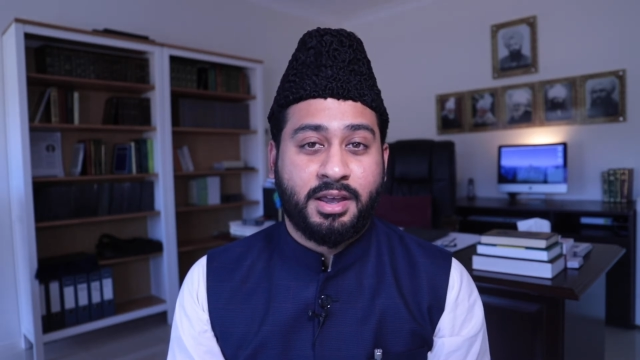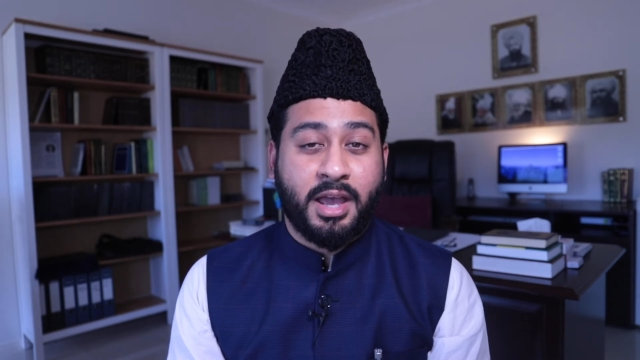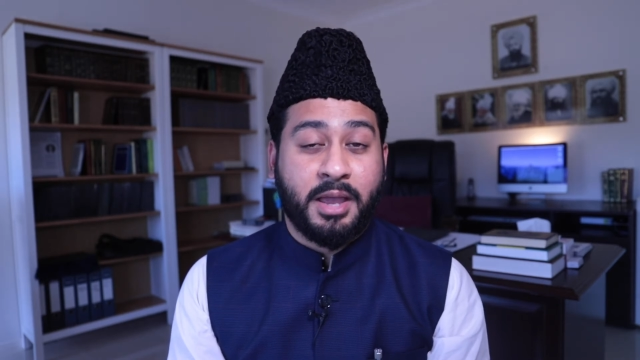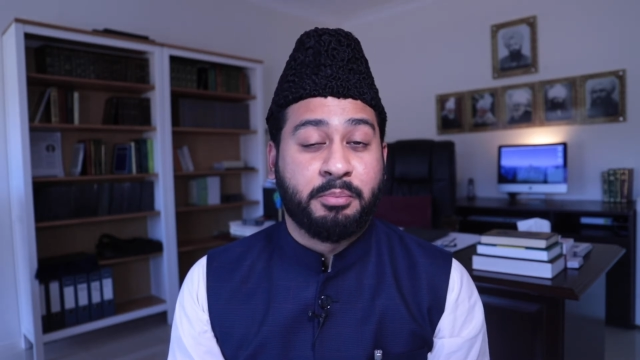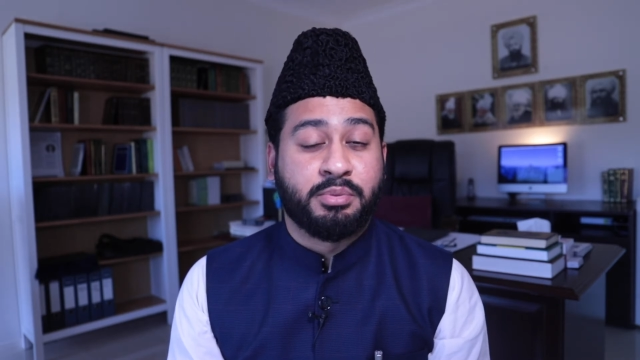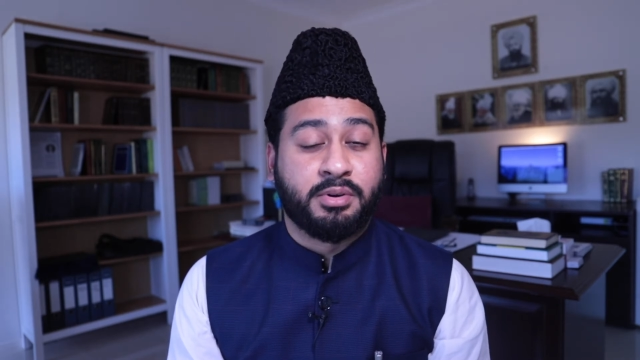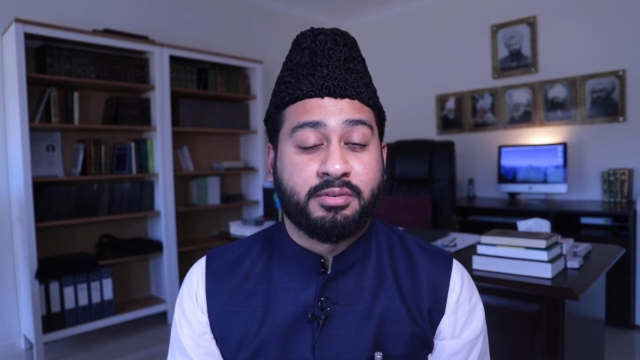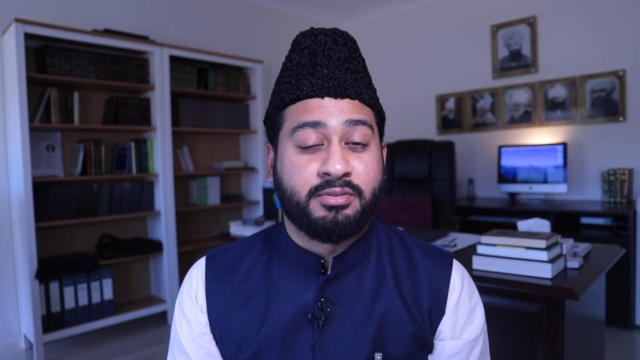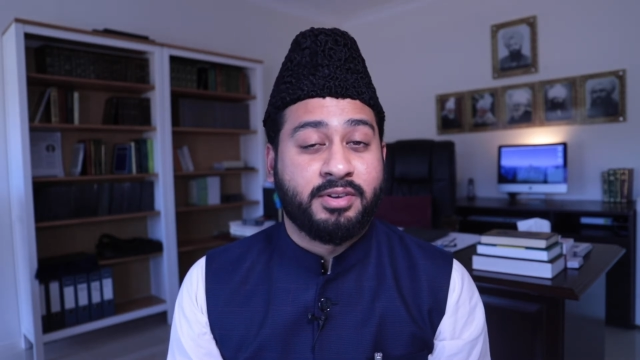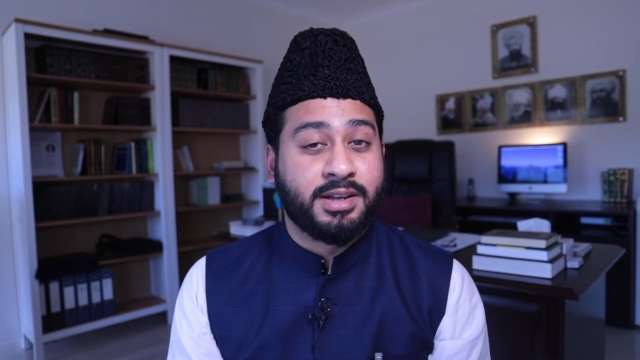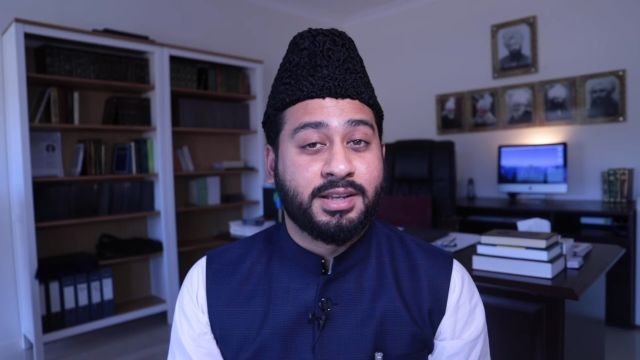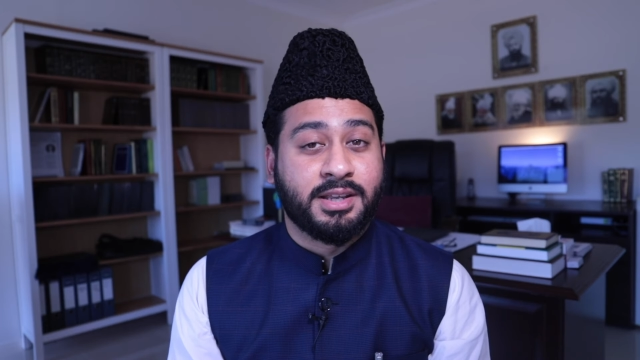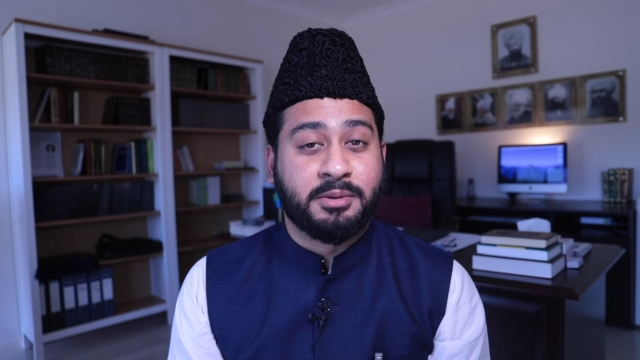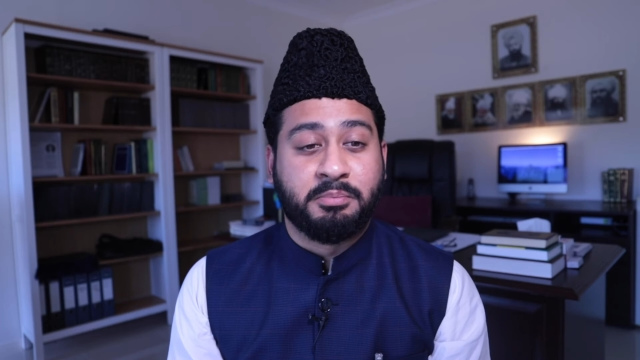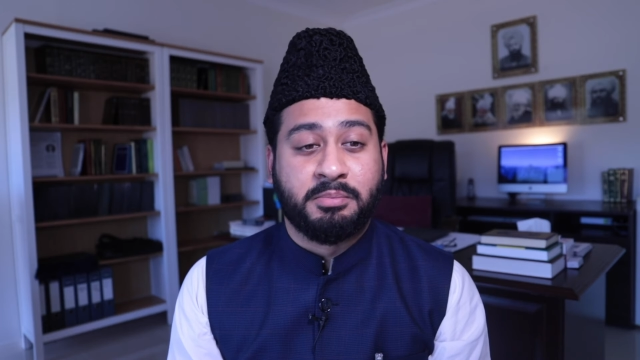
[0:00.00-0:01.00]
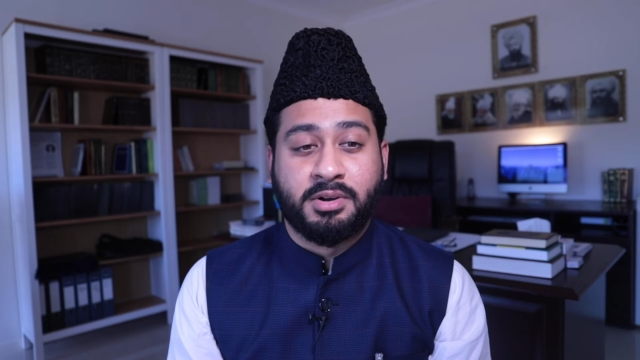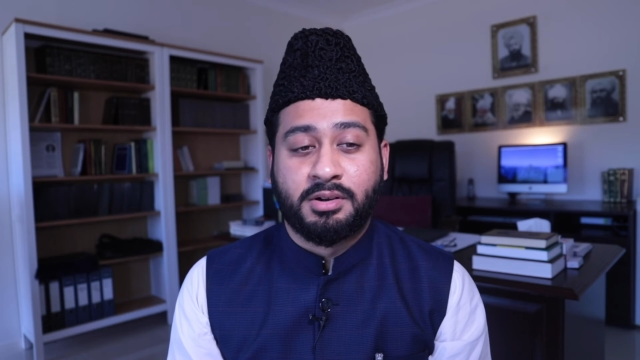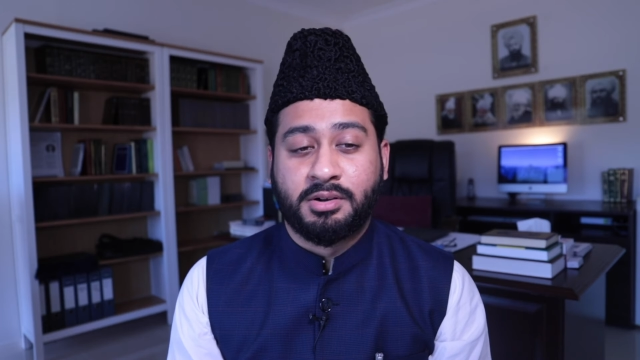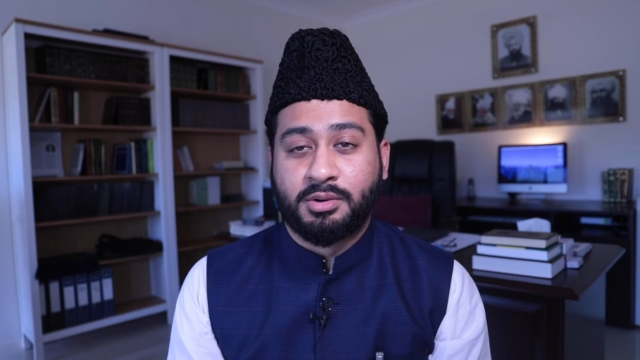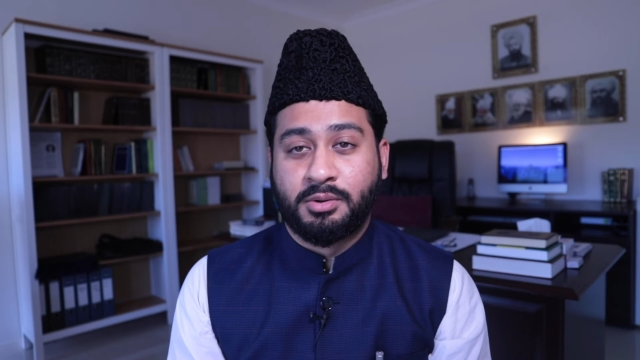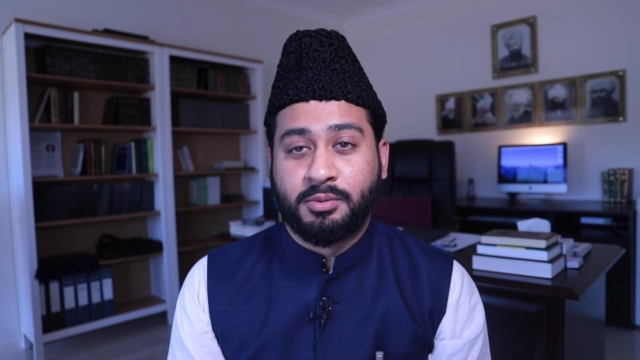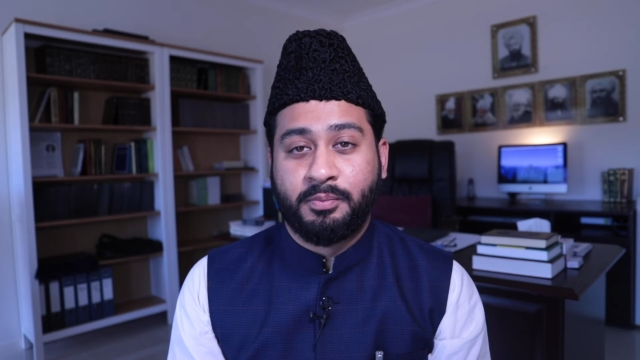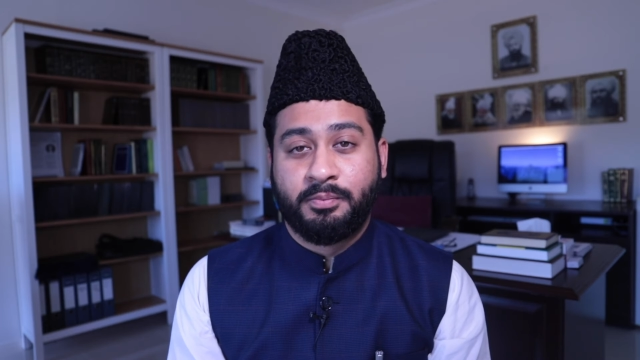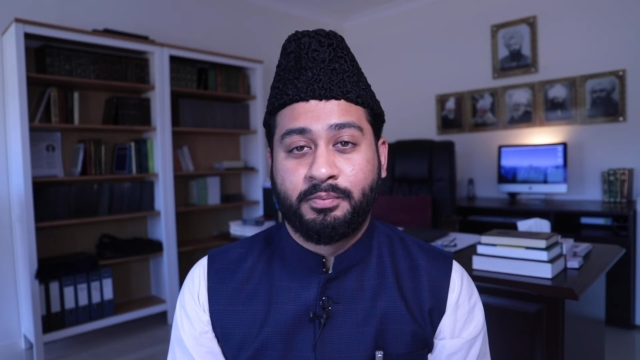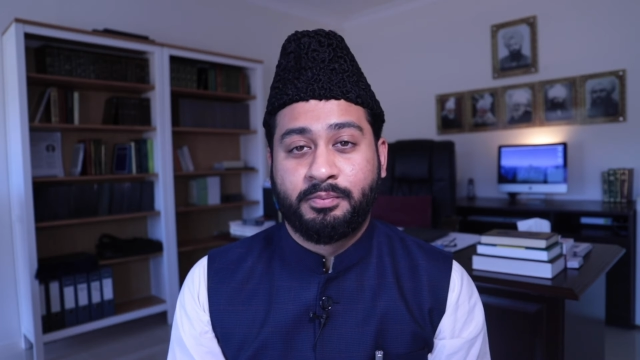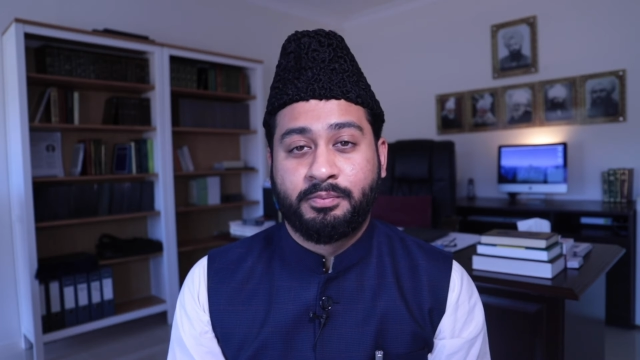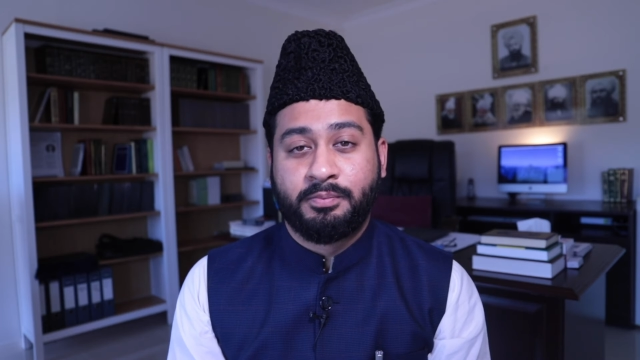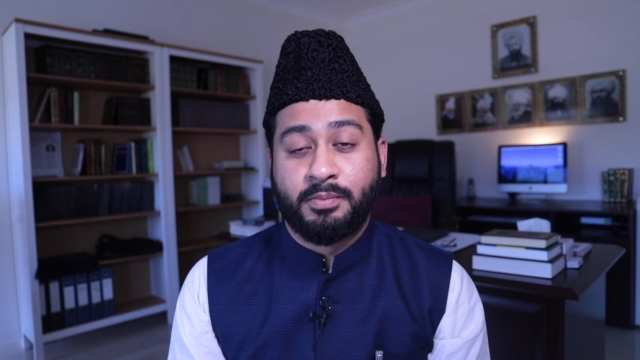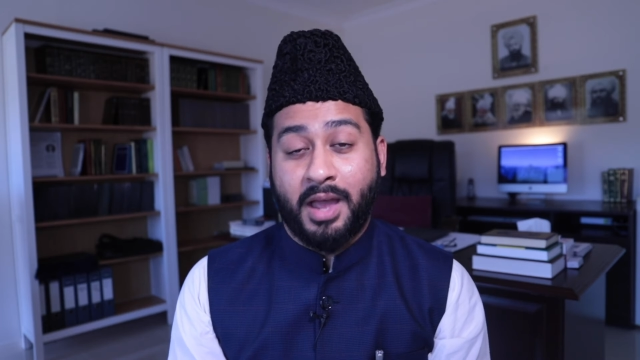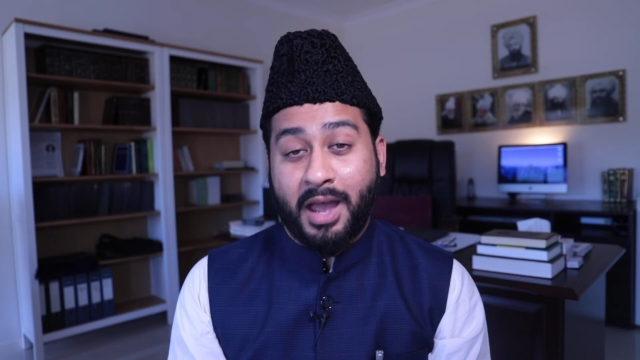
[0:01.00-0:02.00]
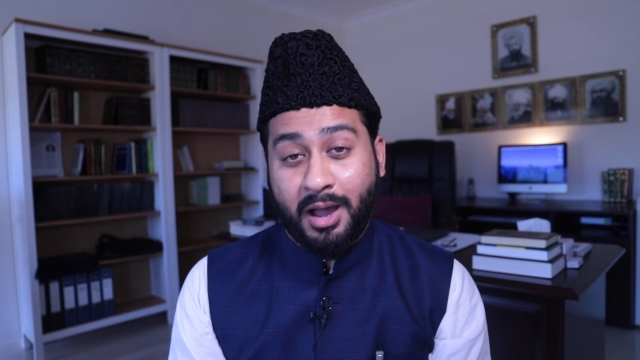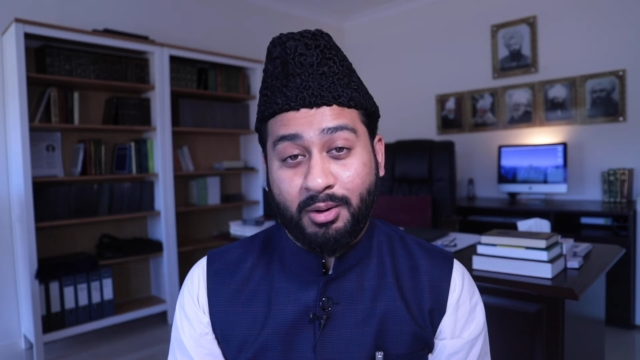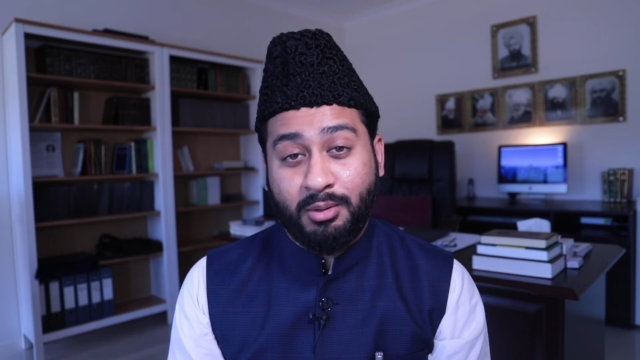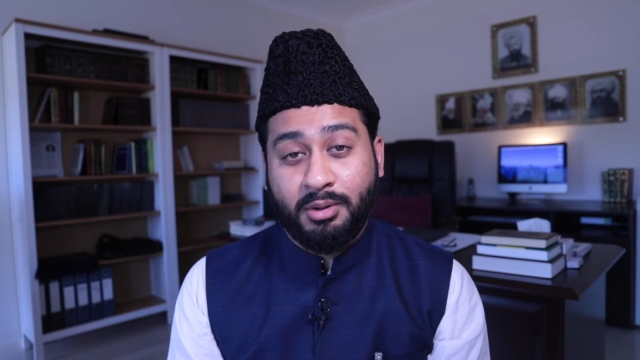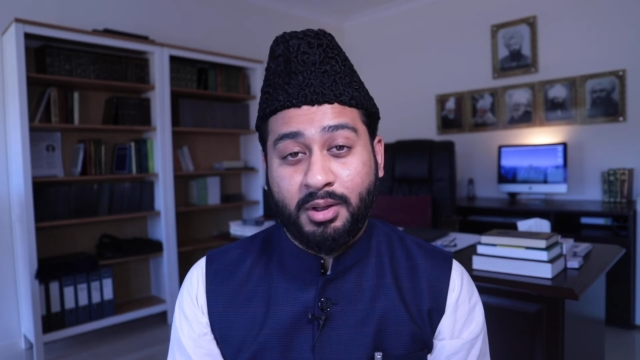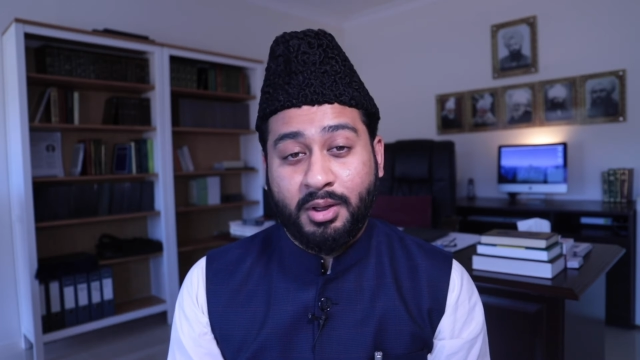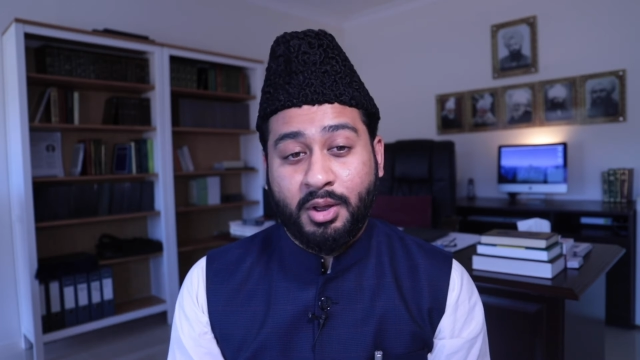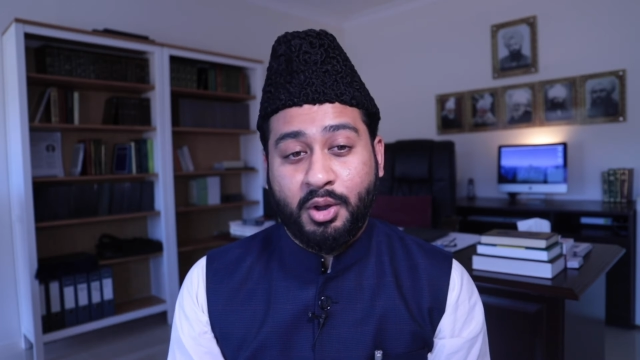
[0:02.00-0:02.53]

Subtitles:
a prophetic miracle. How?